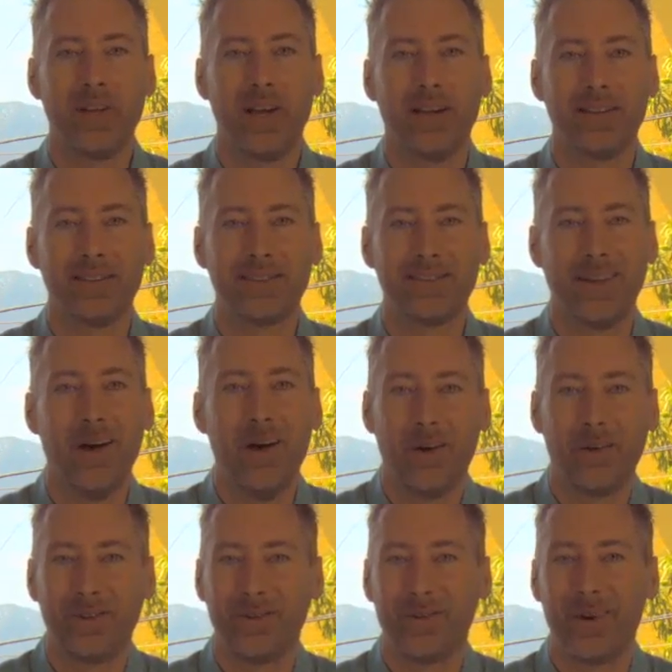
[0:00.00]
tests
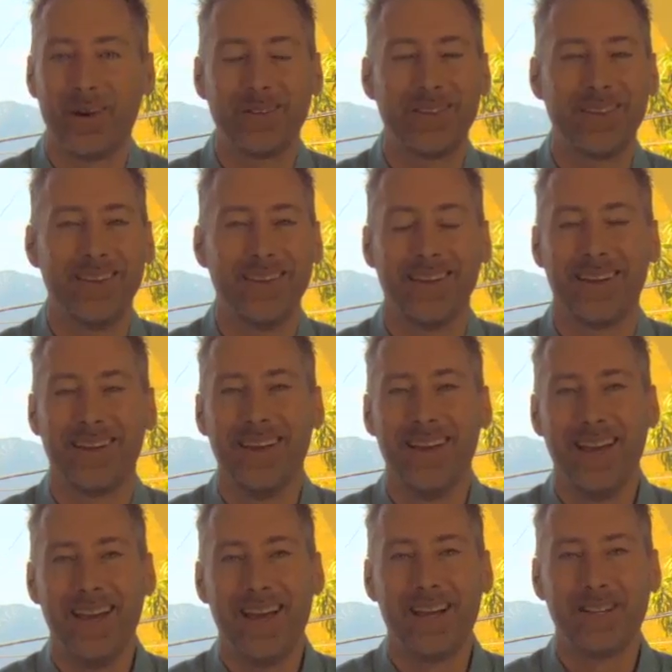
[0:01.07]
all throughout the
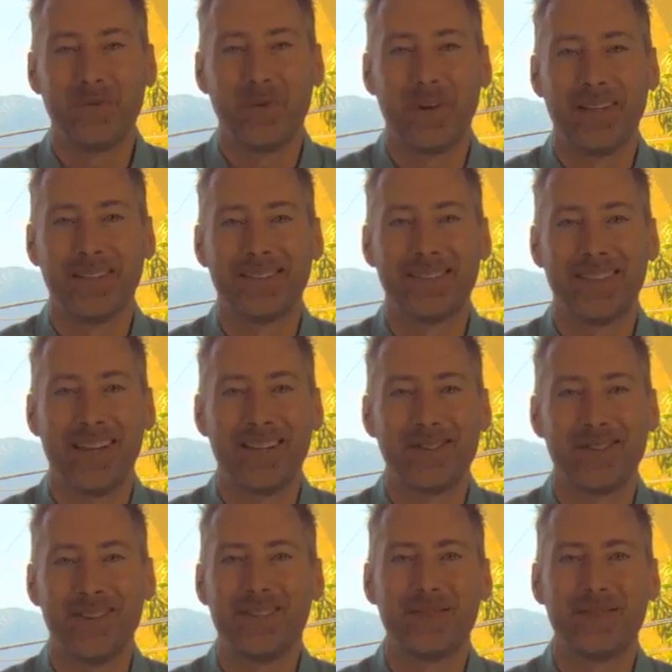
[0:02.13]
20th century.